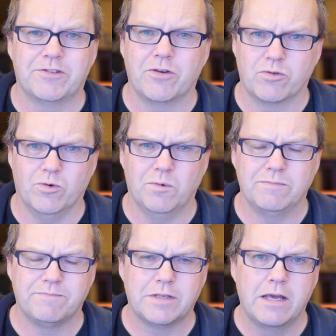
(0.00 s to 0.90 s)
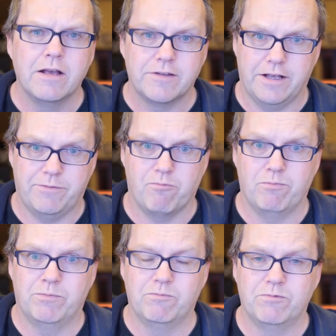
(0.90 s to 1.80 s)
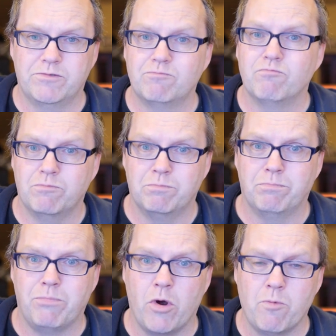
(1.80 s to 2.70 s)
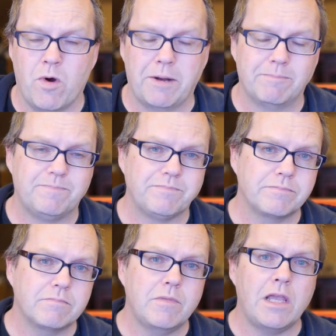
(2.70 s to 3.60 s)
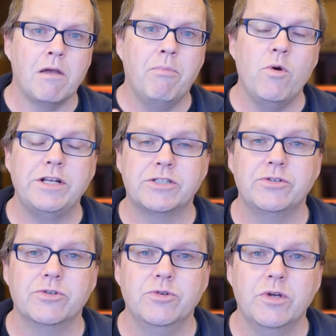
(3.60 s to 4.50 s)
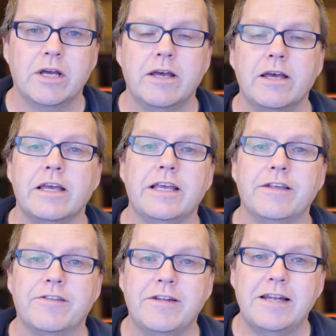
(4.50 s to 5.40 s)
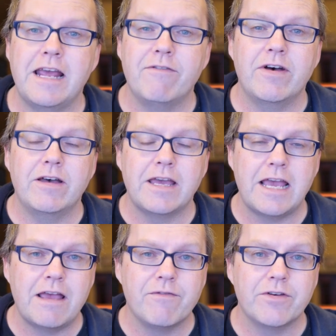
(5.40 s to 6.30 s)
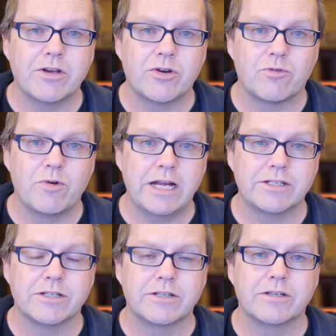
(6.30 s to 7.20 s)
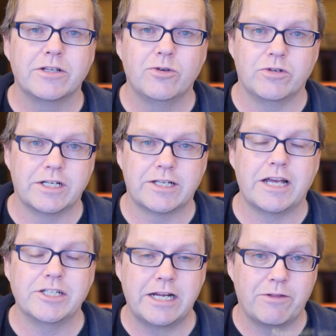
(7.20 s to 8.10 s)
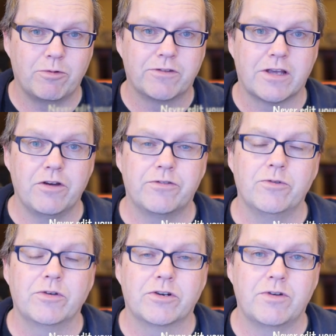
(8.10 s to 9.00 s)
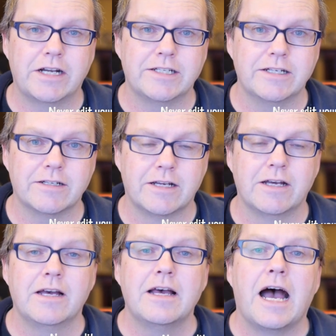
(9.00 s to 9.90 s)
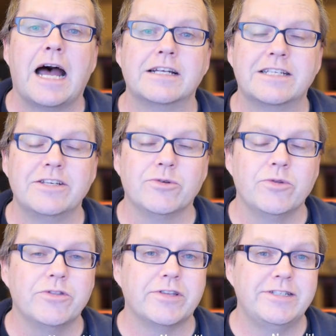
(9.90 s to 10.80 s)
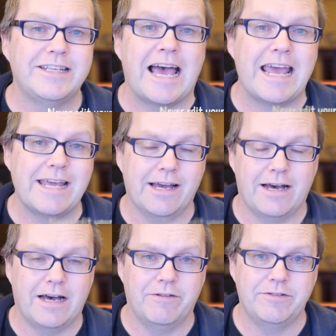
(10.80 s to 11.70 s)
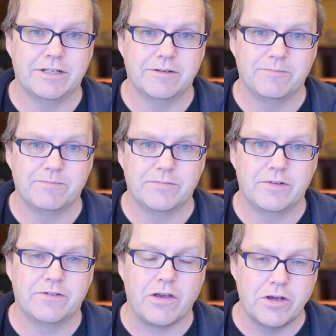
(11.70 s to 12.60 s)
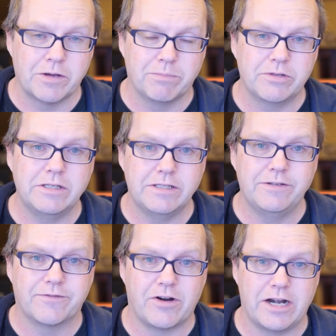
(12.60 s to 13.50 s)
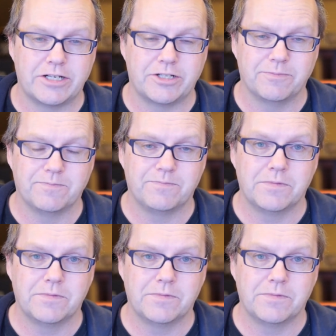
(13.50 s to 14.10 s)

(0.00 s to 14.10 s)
so cool. So that's point 1. Point 2 is never, ever correct your dictation. In other words, go through and correct it until the day after, so you're completely fresh.